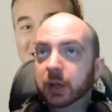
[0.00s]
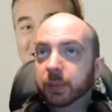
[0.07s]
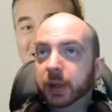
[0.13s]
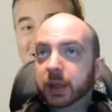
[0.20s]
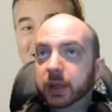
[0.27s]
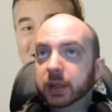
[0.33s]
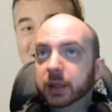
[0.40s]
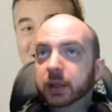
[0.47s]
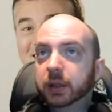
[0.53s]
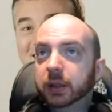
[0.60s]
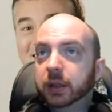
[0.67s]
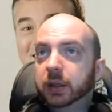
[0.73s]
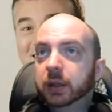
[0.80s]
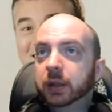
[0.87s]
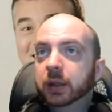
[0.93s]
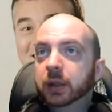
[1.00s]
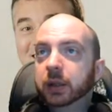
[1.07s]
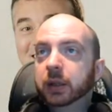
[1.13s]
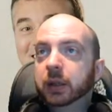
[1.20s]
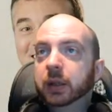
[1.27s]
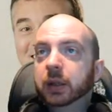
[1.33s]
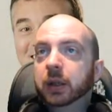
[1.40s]
but
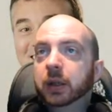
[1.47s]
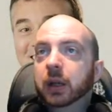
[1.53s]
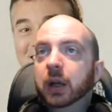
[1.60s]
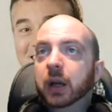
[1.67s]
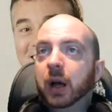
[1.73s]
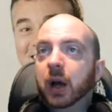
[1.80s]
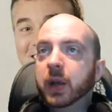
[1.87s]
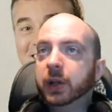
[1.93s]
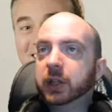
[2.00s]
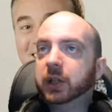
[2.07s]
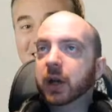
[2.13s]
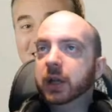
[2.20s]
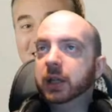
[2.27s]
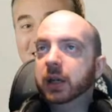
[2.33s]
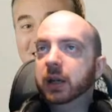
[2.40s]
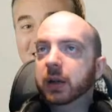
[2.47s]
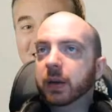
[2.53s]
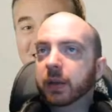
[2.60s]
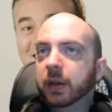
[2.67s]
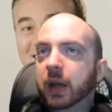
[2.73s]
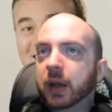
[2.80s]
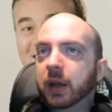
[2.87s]
are you excited
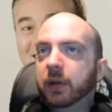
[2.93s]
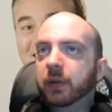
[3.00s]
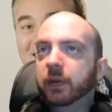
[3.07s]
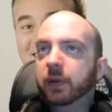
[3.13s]
about